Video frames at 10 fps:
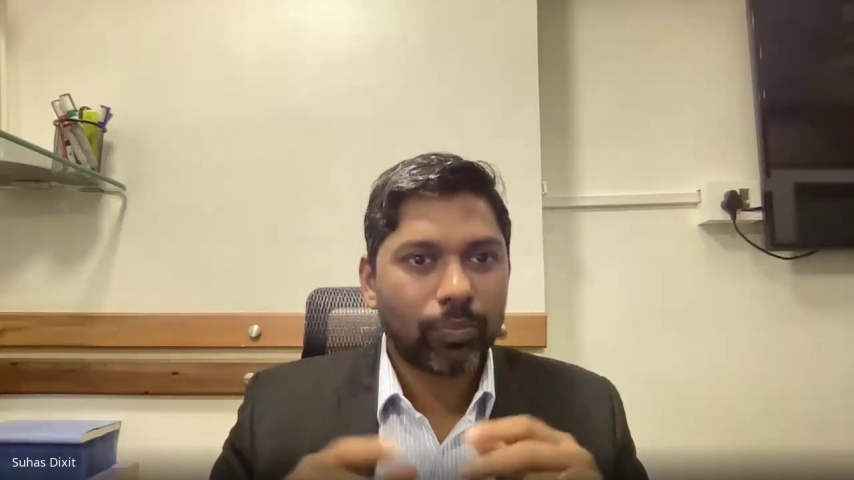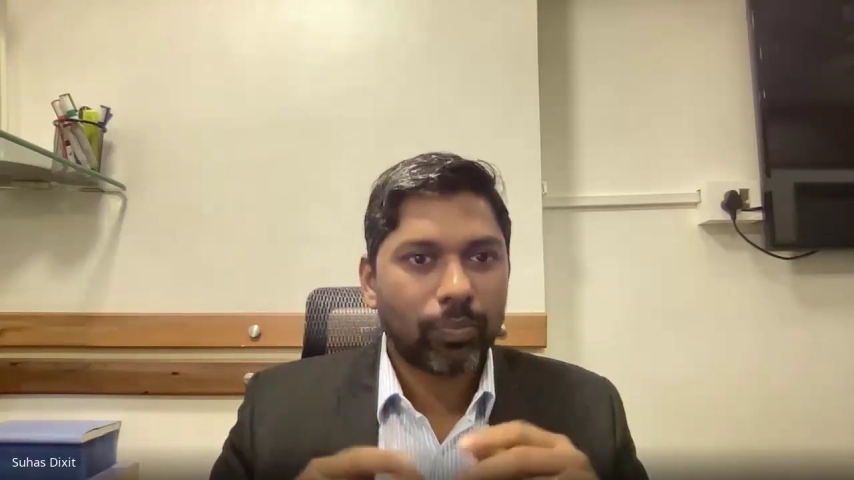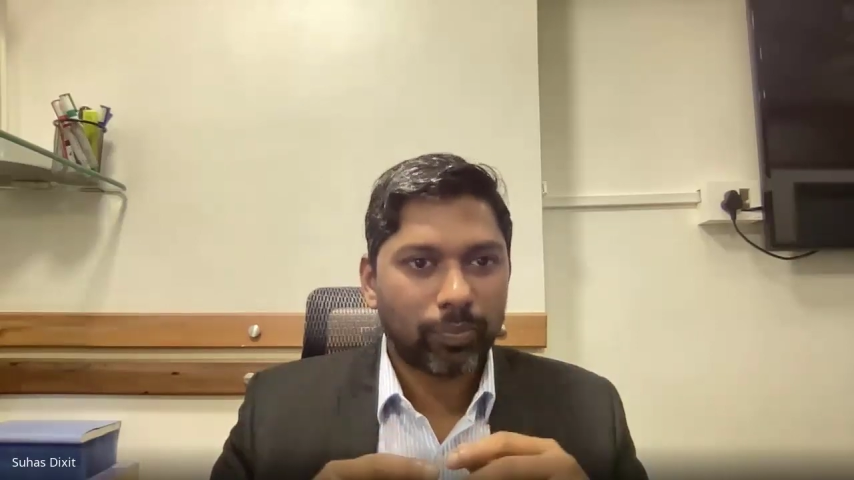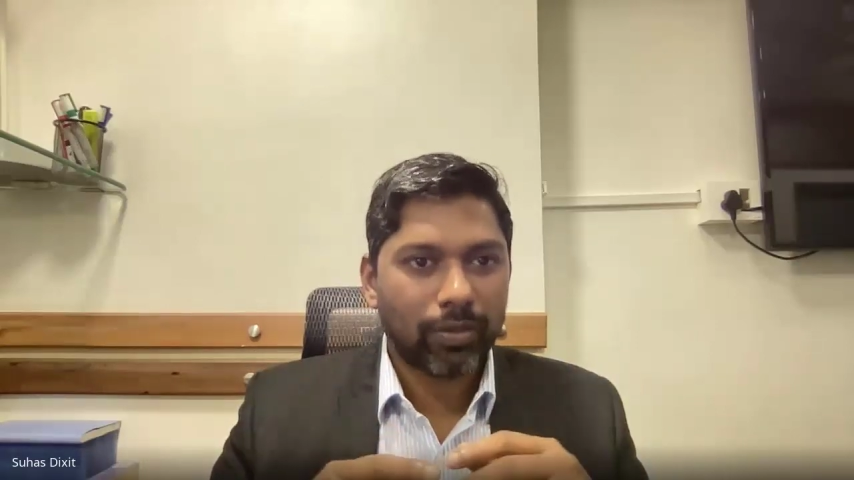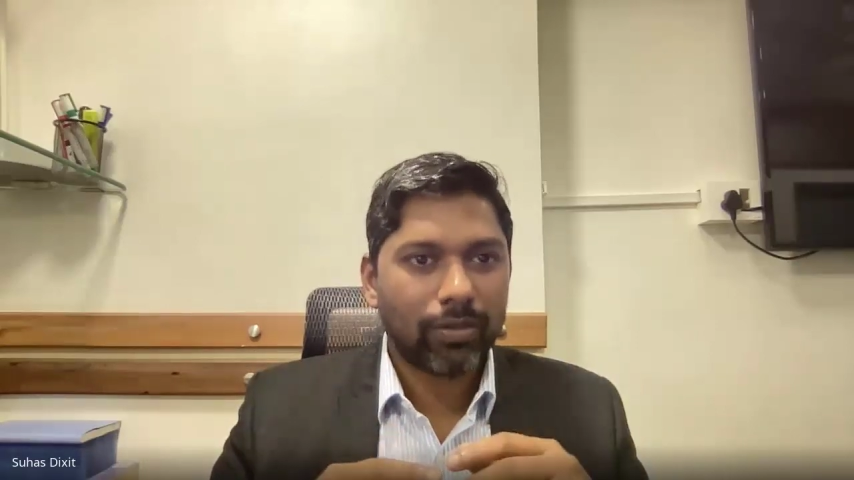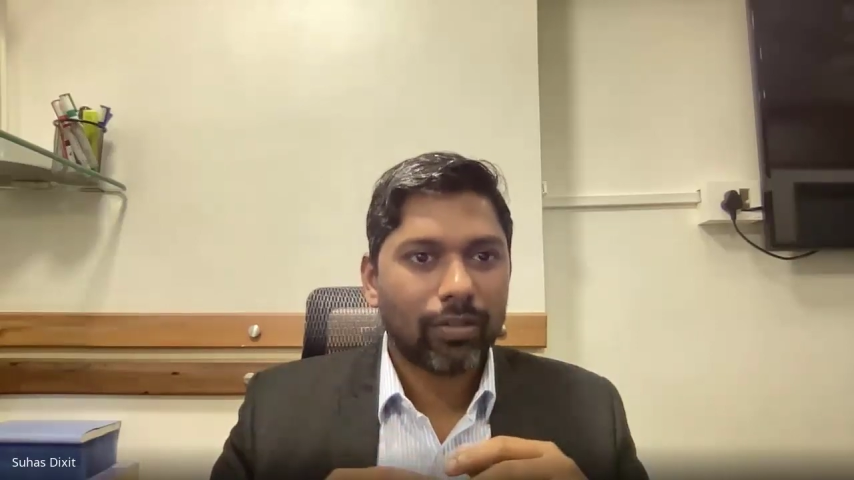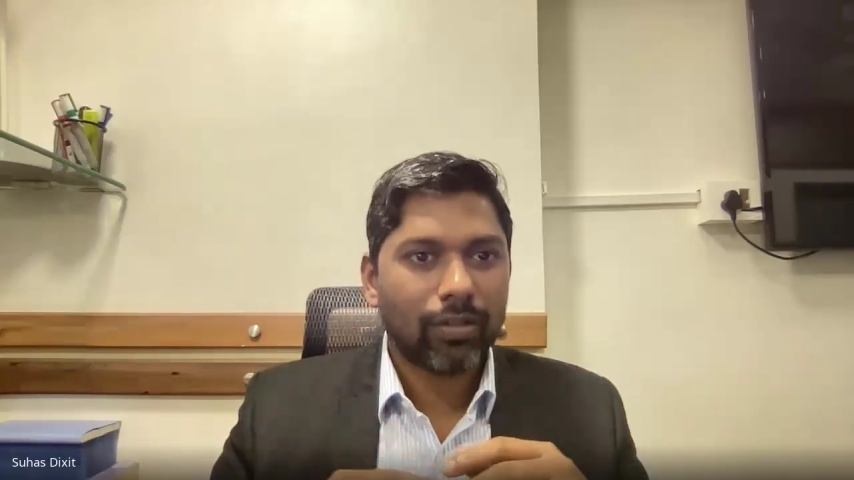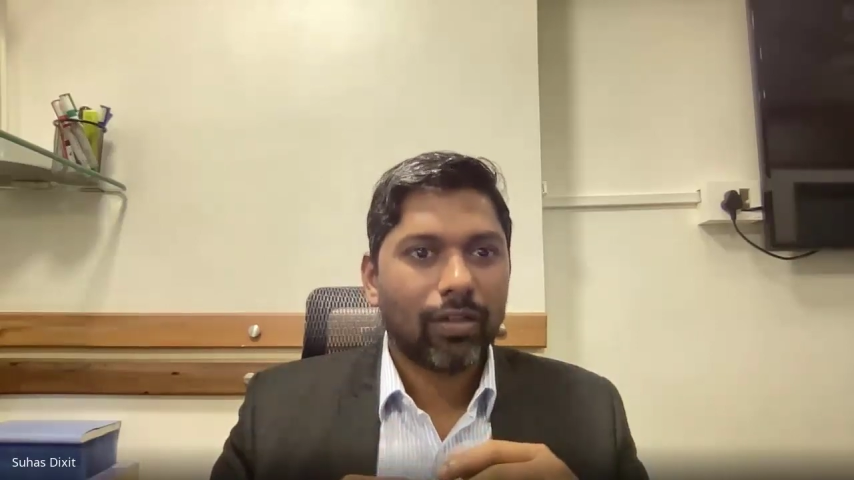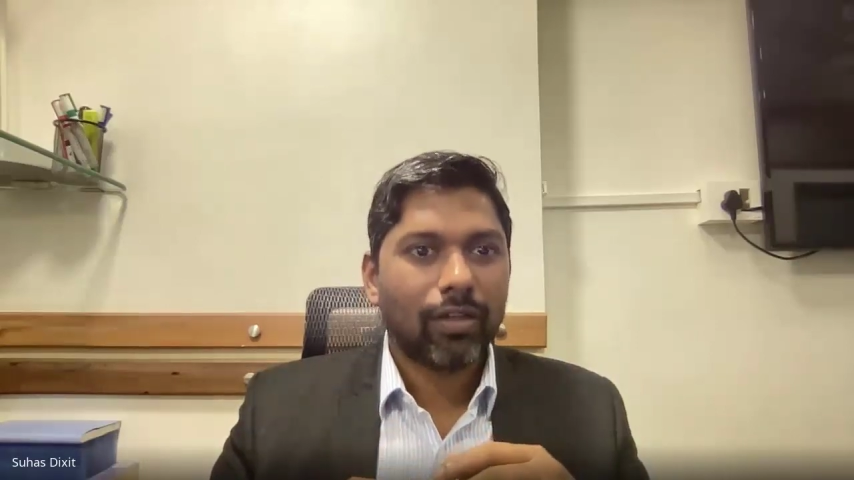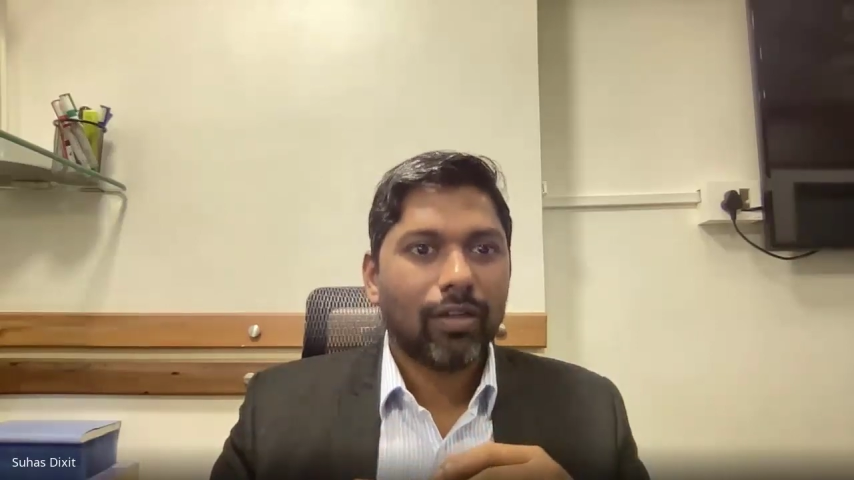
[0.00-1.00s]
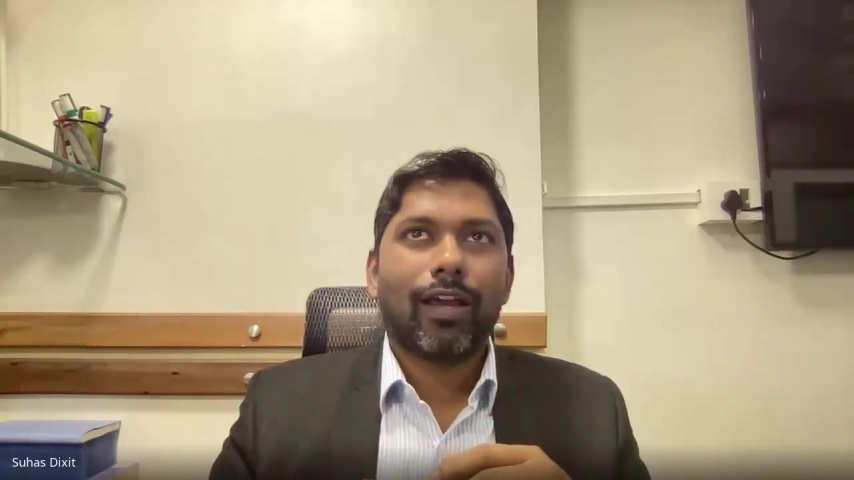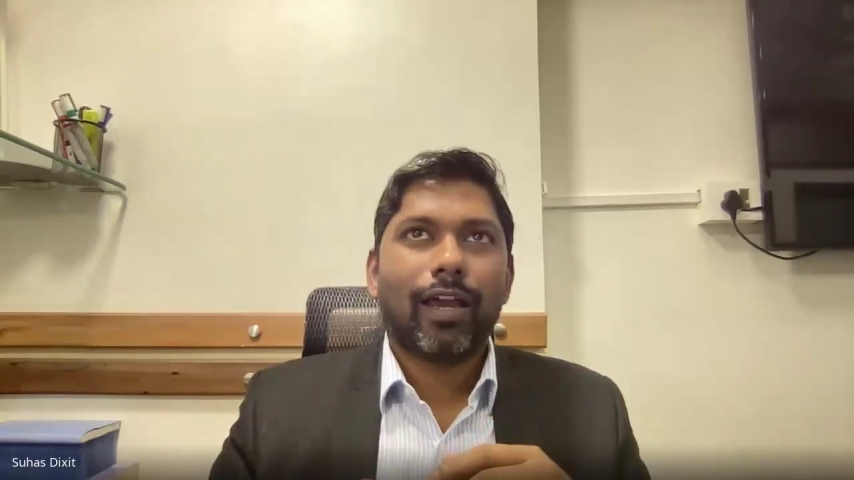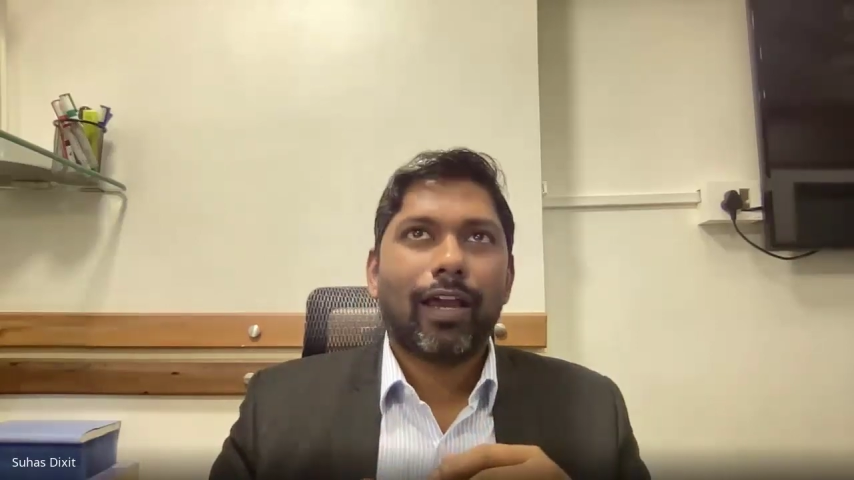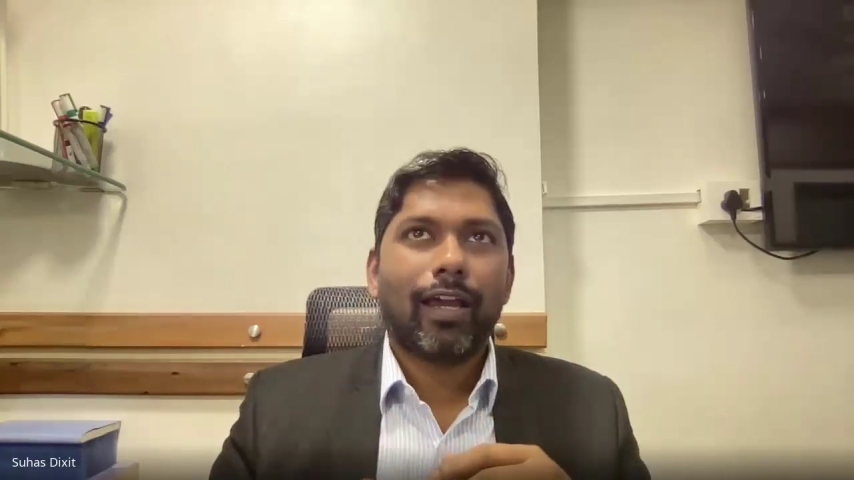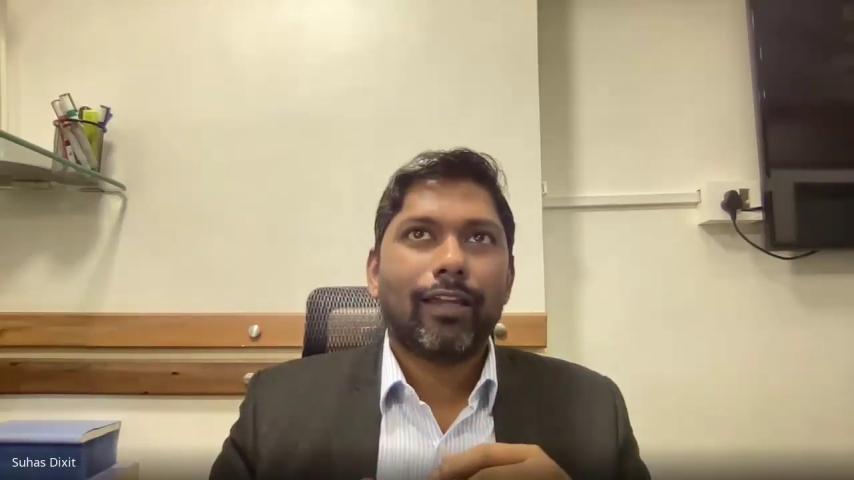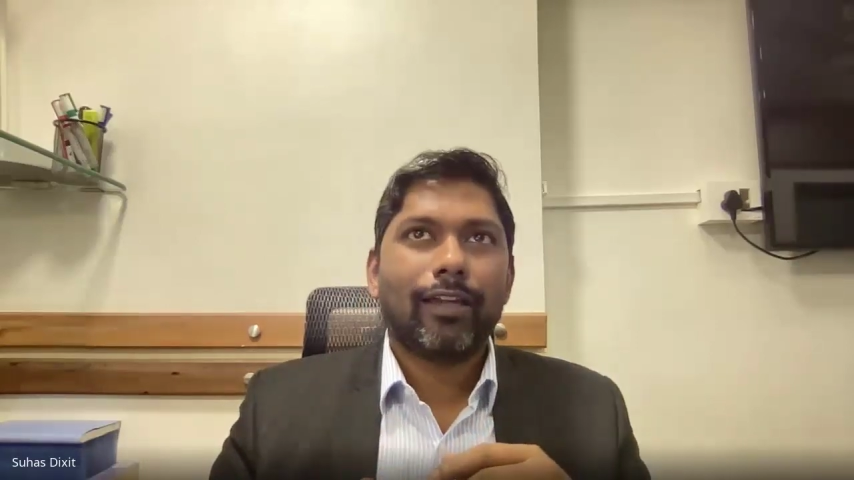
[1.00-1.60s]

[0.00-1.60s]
people. And